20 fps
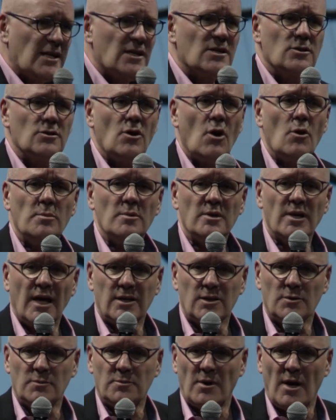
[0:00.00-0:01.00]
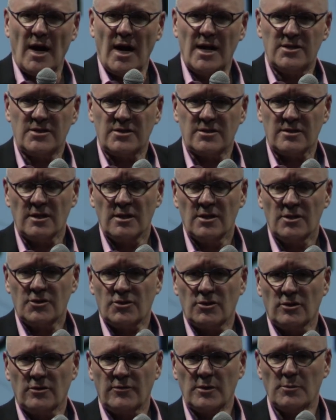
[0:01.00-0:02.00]
And a global enterprise
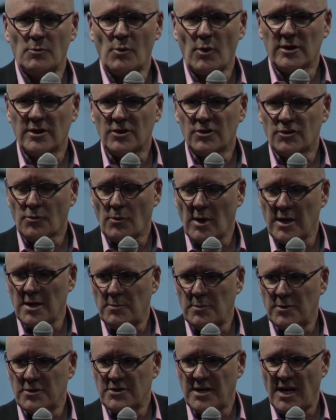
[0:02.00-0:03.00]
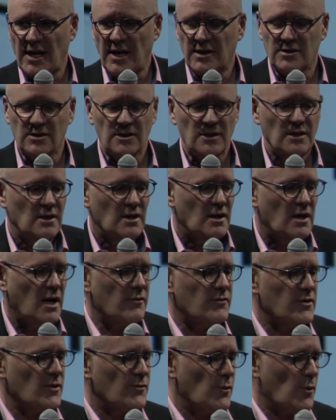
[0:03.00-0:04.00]
serving more than 20%
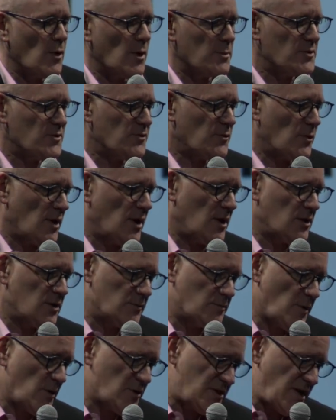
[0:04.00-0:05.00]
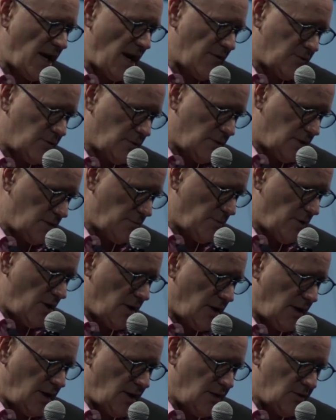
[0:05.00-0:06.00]
of the Forbes 400 most affluent
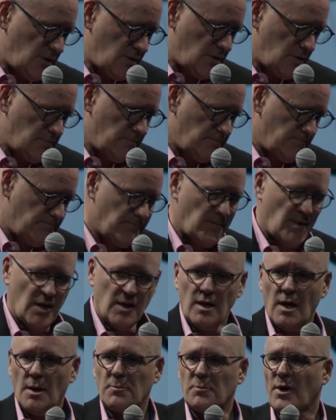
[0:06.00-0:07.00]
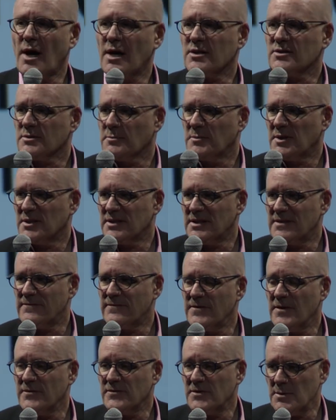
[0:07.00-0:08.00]
Americans, approximately
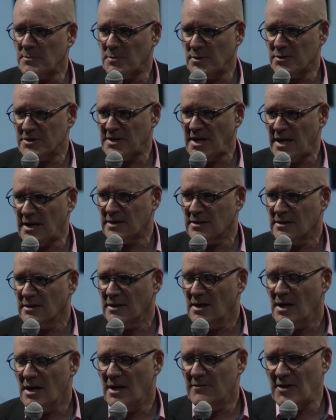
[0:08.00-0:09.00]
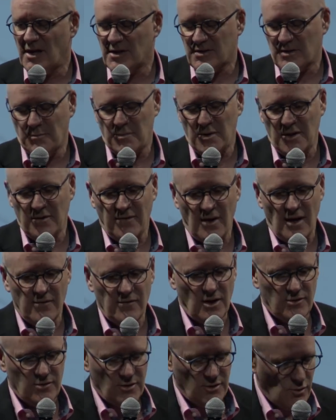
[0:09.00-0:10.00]
50% of S&P
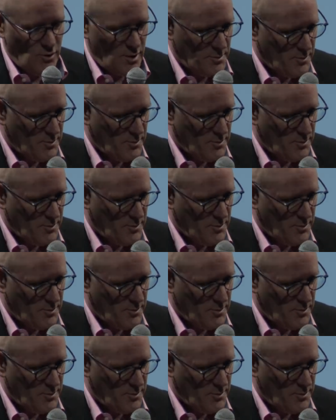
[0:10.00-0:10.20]
500